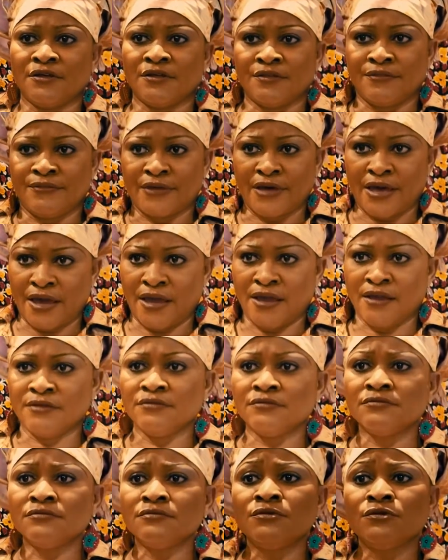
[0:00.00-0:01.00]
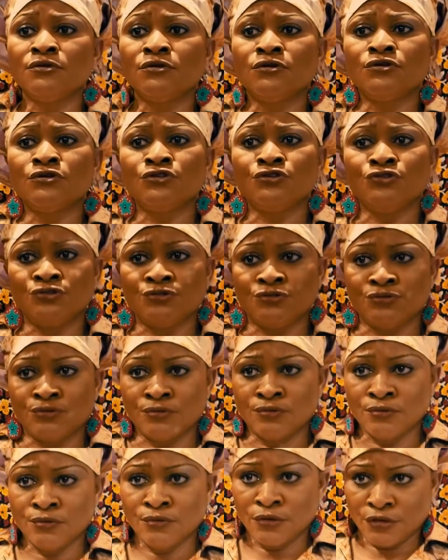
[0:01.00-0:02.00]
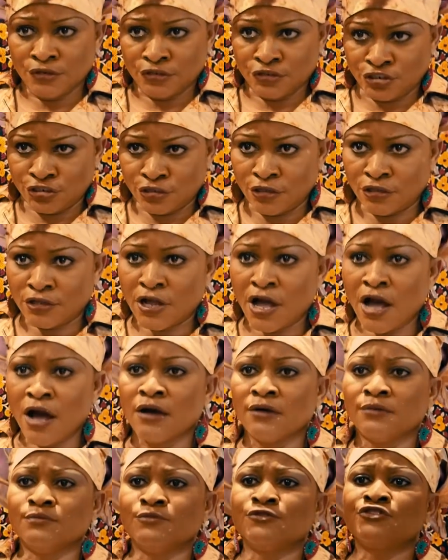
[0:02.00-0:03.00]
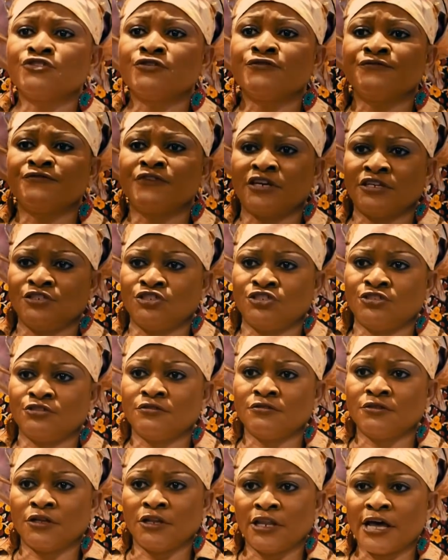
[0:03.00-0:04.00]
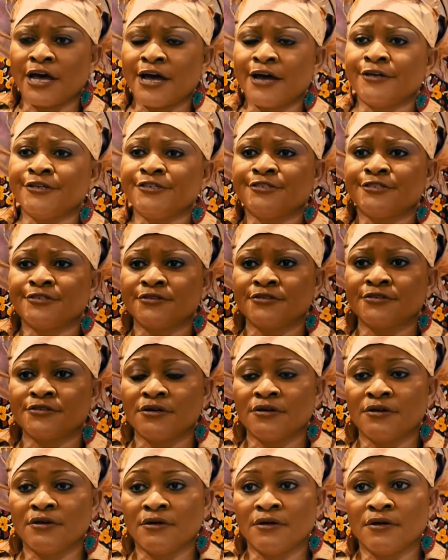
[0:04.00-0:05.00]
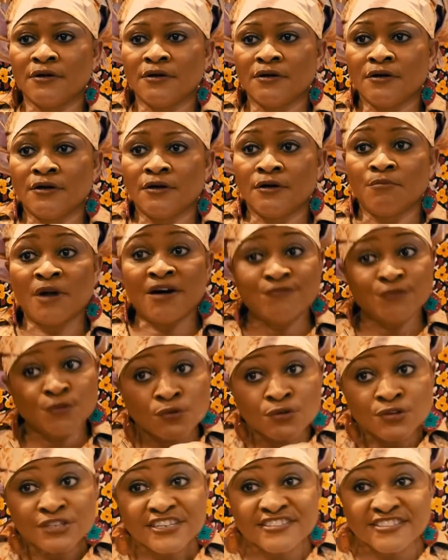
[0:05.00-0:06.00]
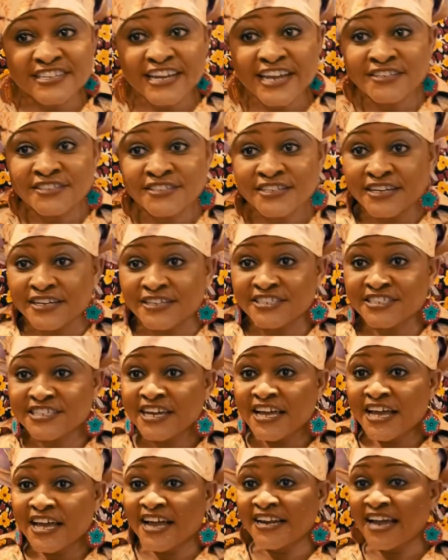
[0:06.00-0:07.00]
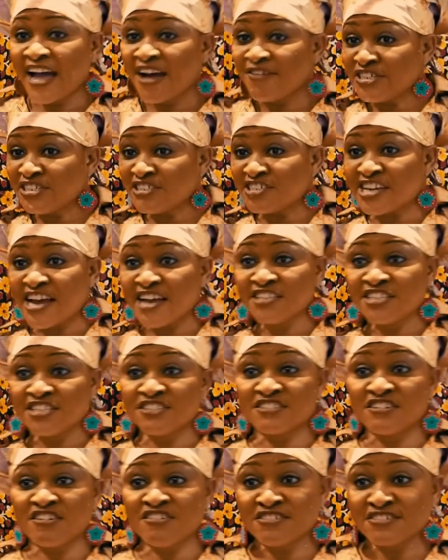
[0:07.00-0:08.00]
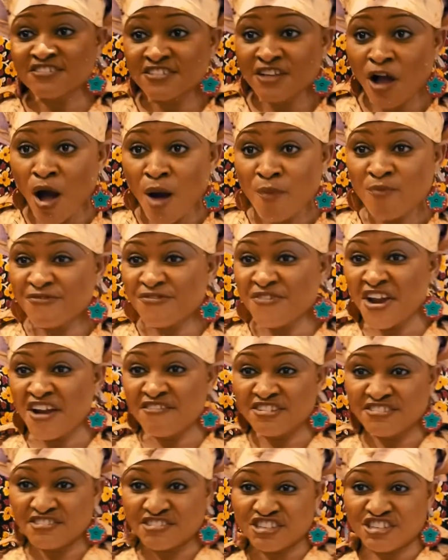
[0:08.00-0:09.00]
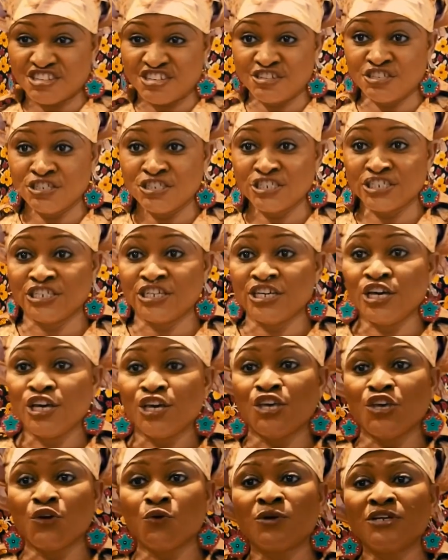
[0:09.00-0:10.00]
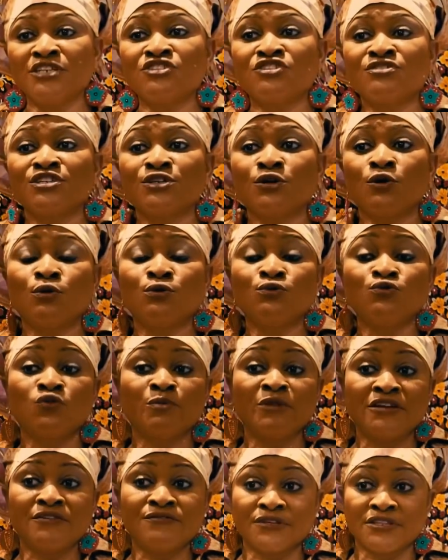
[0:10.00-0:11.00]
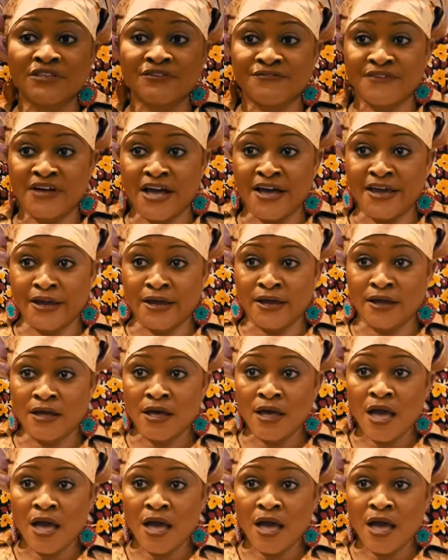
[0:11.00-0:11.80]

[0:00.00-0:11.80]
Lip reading: Then you shall come to fetch the light." Mavungu descended, and having tied his horse up very securely, he went to the old woman for the fire.